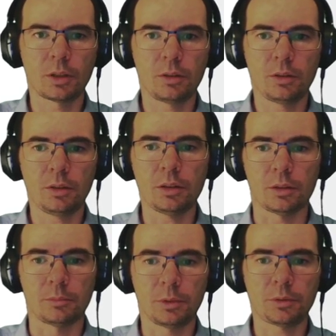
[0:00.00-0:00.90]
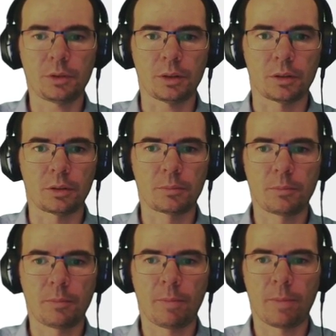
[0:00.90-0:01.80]
Yeah, look at this.
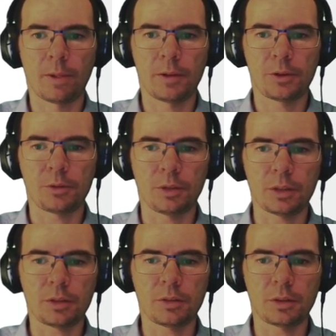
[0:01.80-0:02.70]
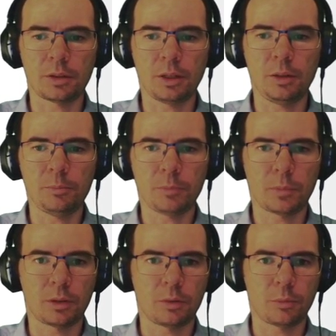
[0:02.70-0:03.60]
So that's the same,
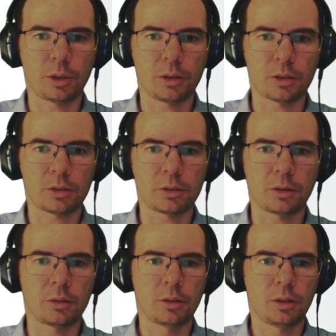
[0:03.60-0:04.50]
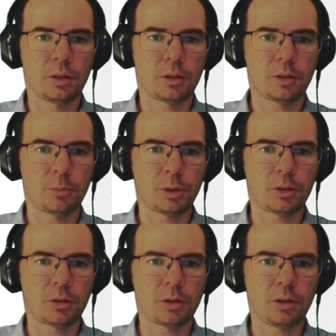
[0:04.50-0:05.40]
and we can actually comment
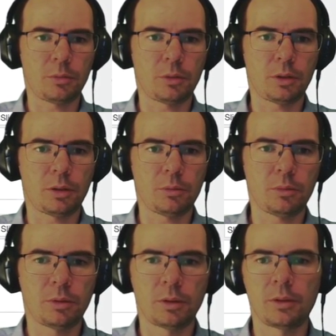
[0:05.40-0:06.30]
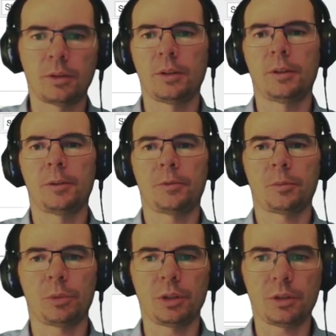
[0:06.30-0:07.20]
it out now.
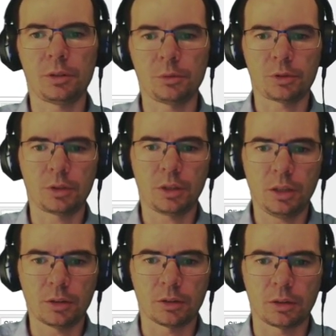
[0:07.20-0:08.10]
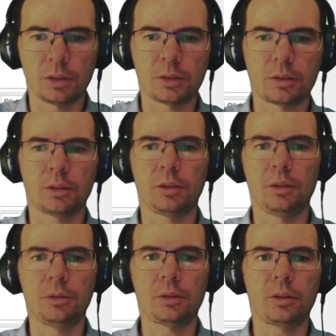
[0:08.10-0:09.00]
But the solution here is a
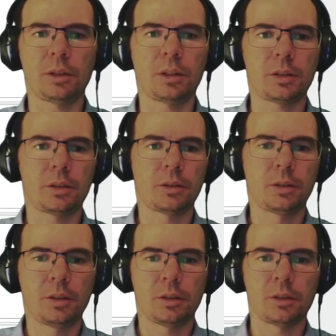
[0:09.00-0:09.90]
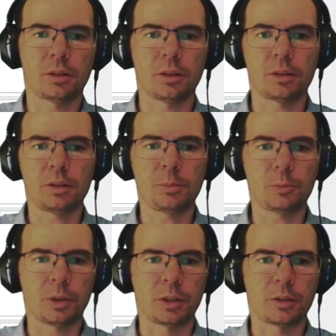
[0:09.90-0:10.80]
lot less
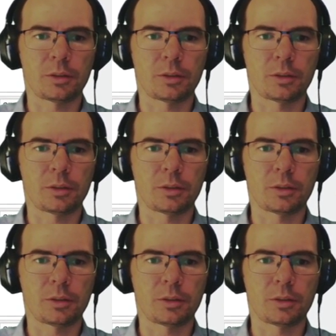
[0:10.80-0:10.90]
stepwise,